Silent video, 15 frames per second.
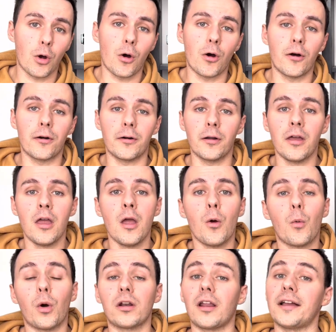or
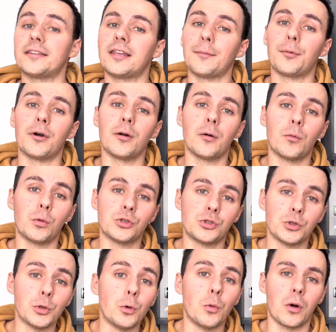what lightsaber would
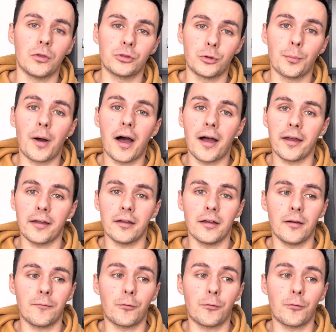you want to buy